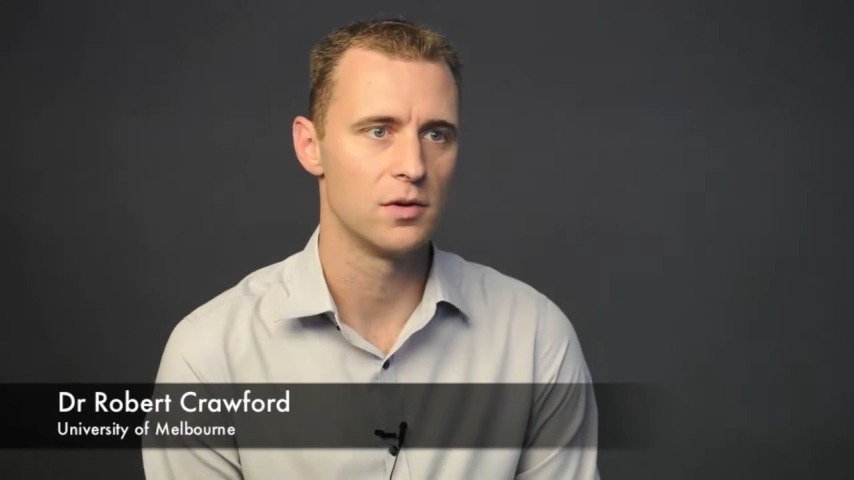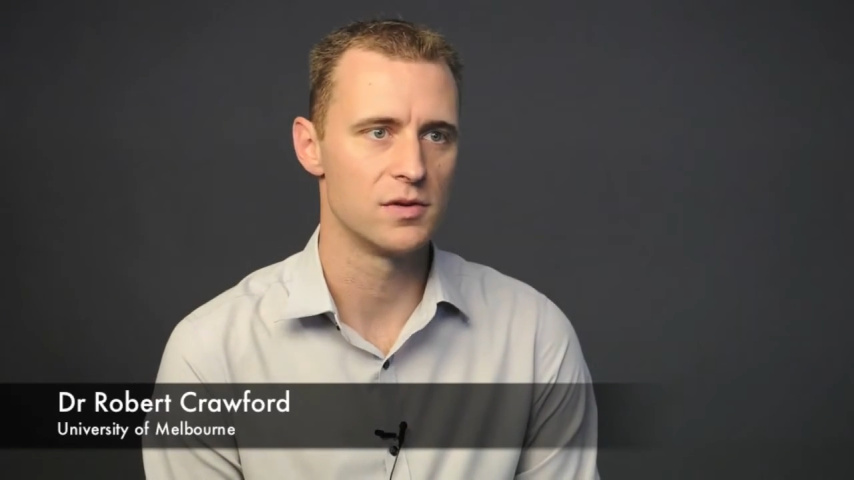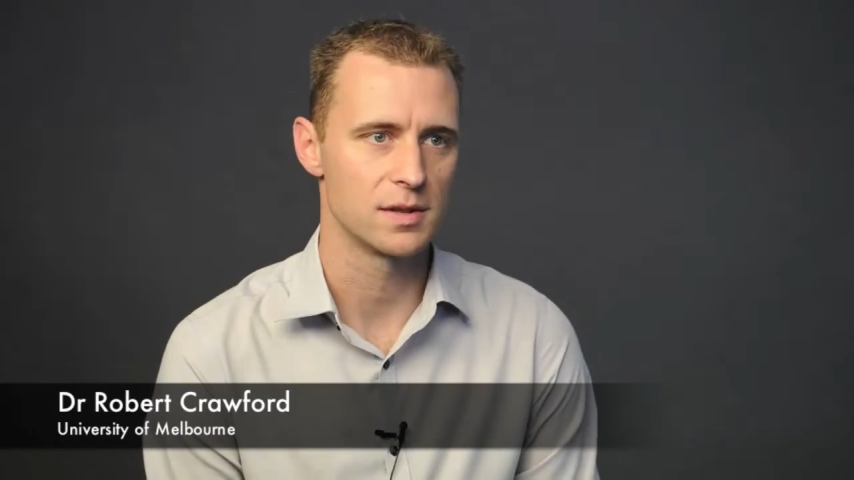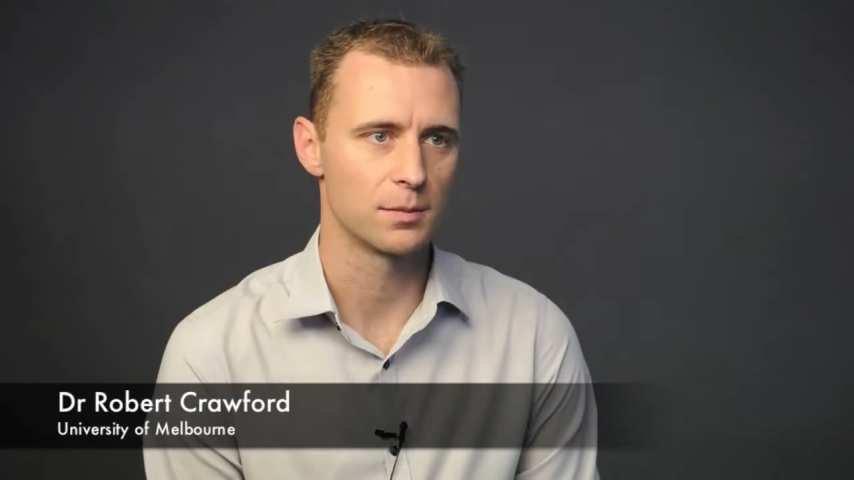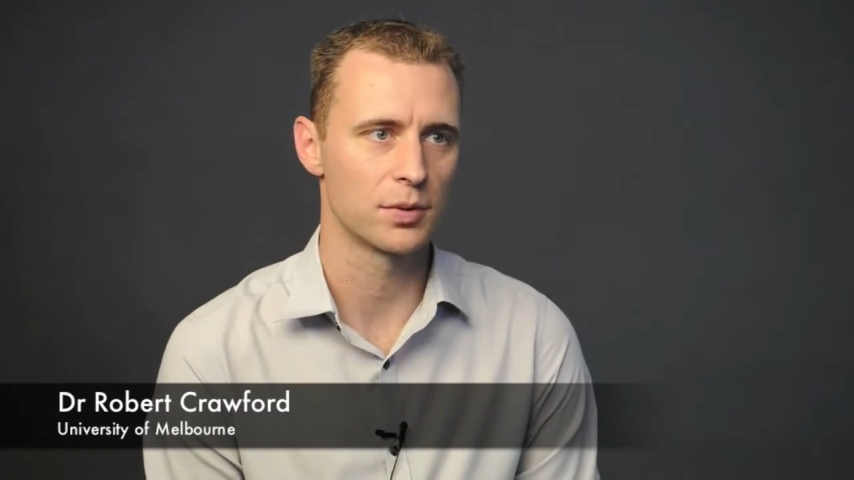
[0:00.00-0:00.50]

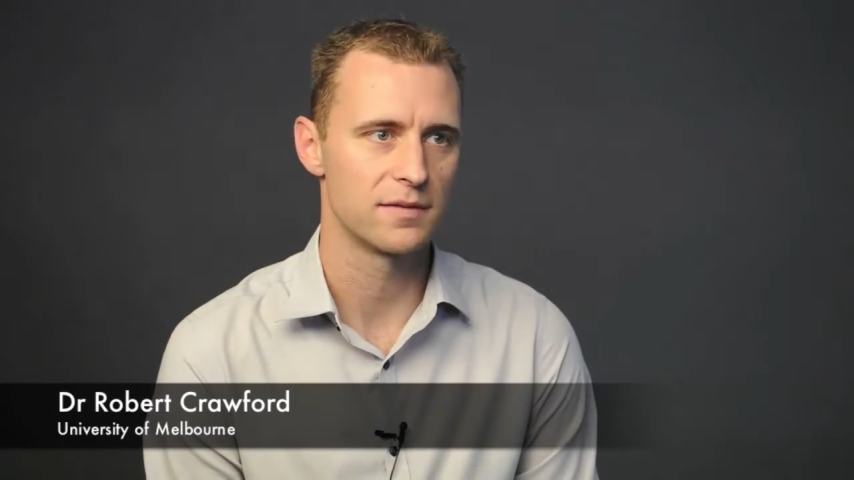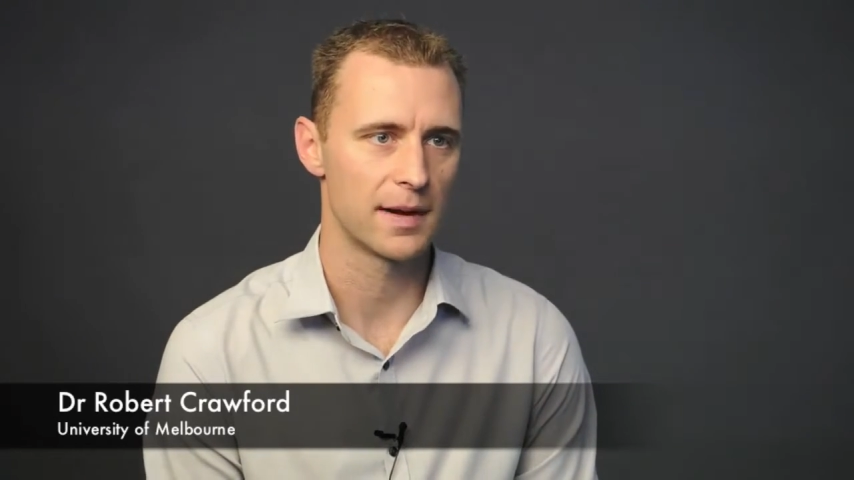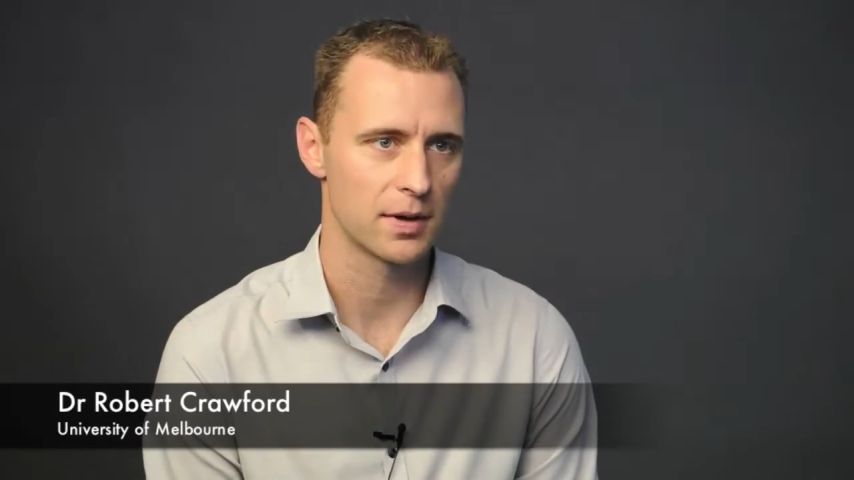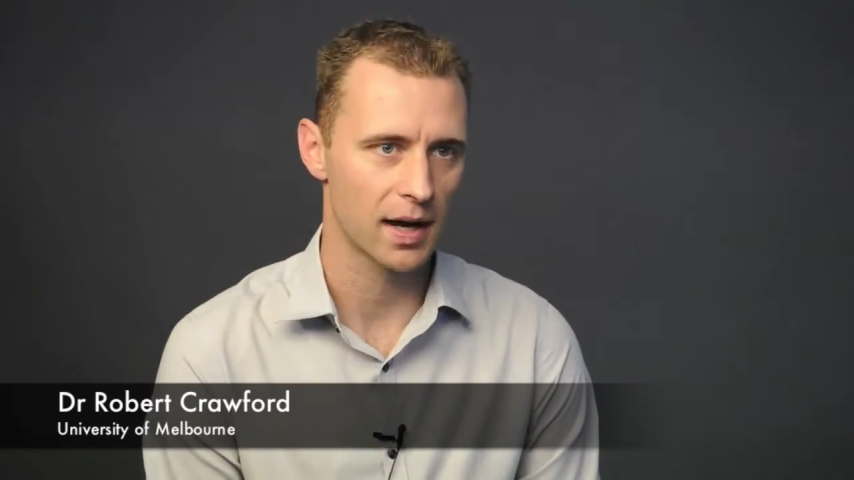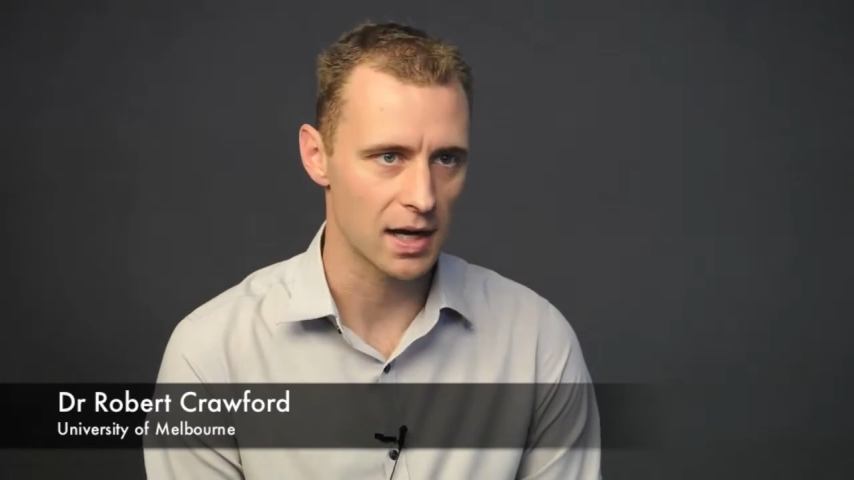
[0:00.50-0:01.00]
using
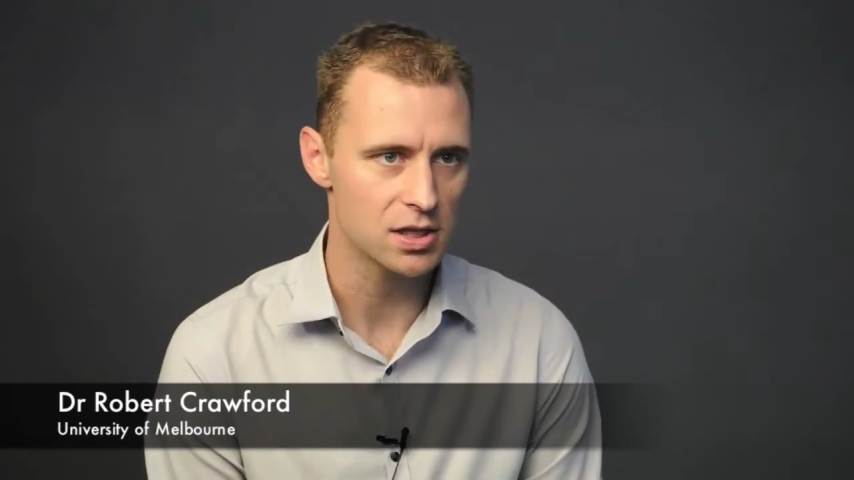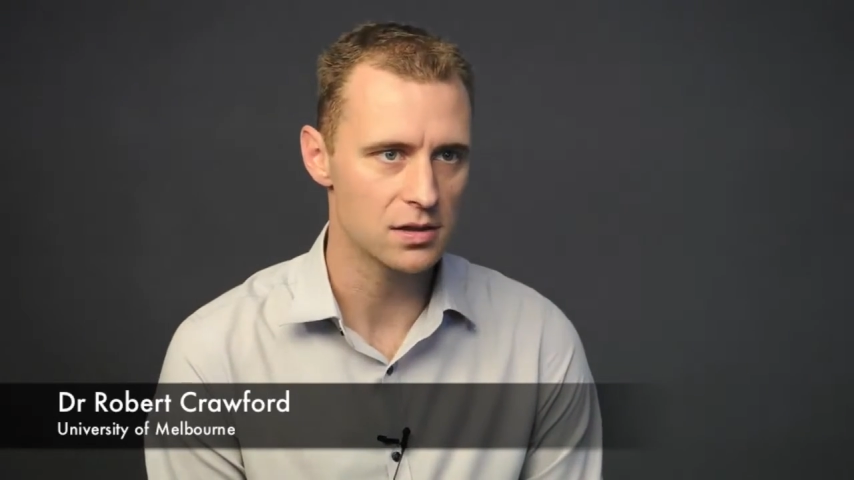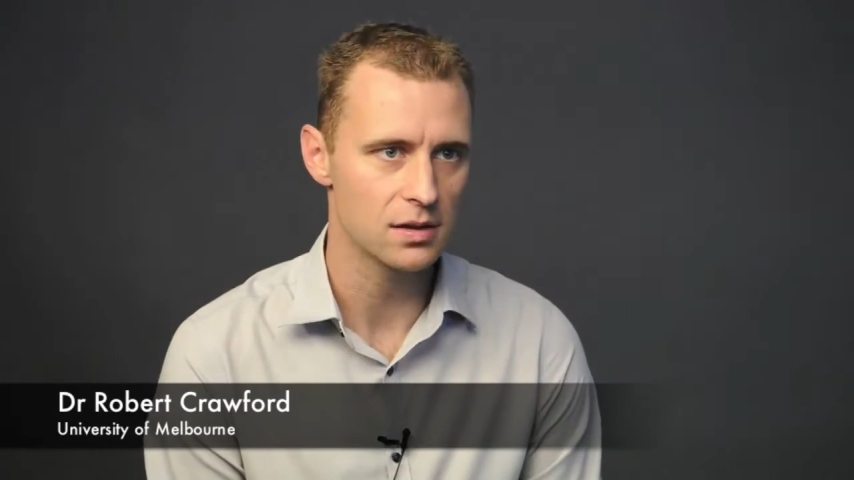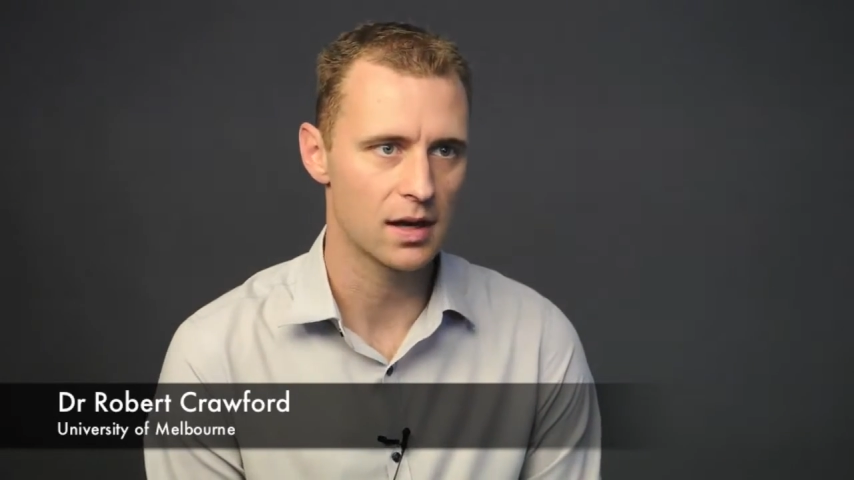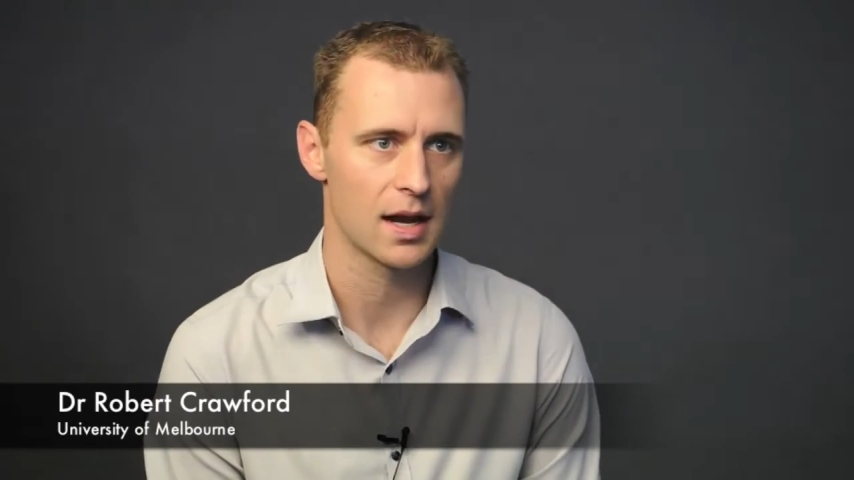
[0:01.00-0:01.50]

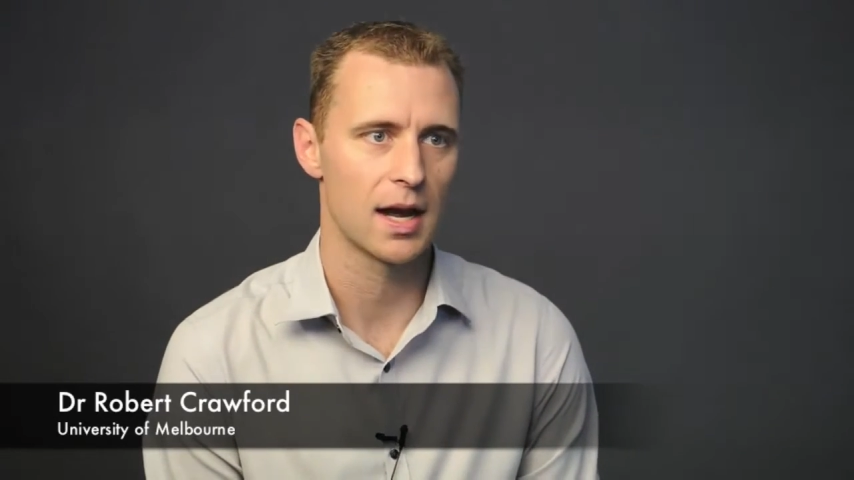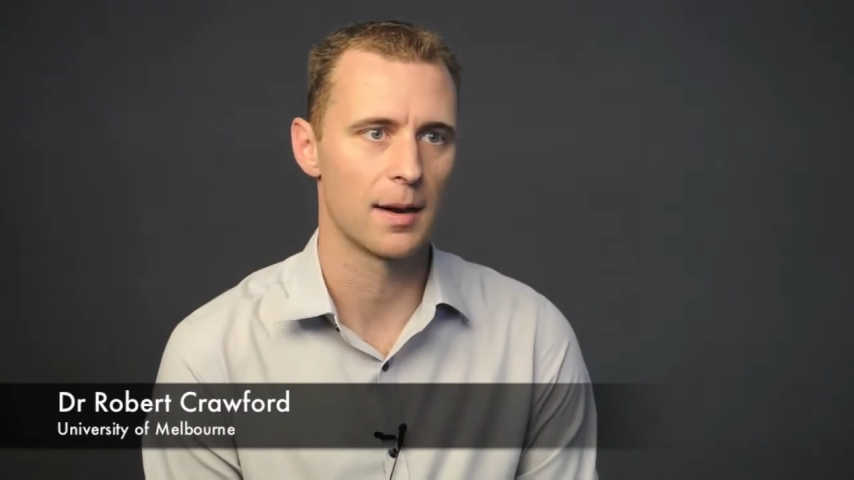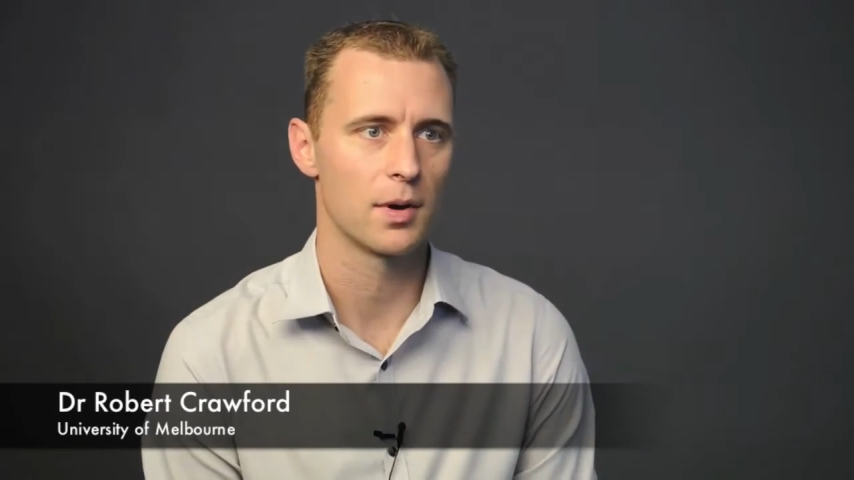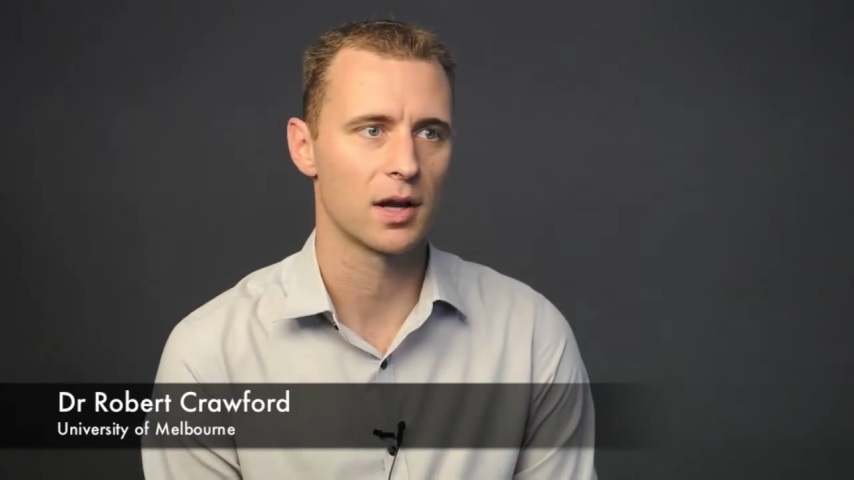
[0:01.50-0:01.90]
prefabrication um,